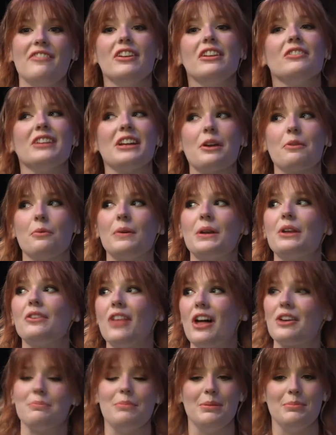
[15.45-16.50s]
I feel like what a
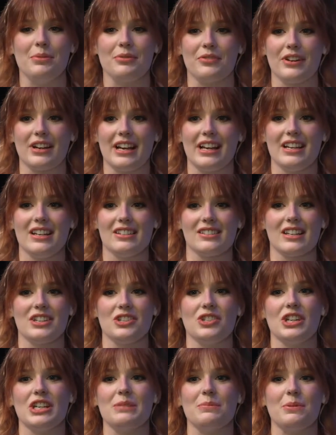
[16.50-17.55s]
lot of people forget is that
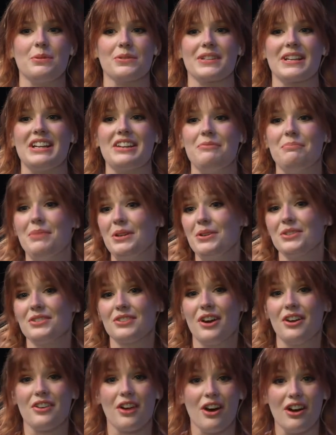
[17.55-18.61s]
Shakespeare was kind of built
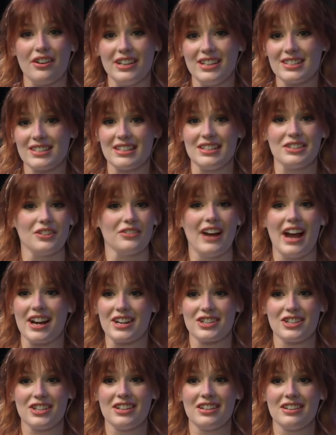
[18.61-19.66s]
on audience
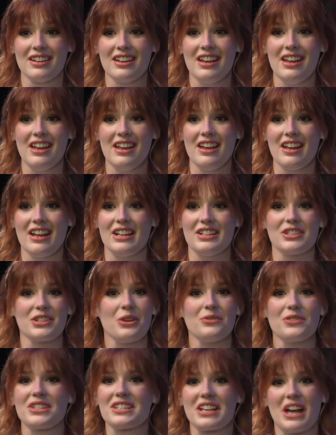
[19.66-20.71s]
interaction, and so
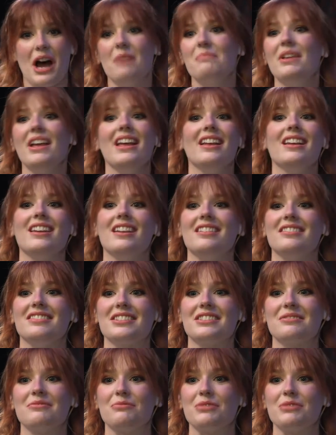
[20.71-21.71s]
just come in and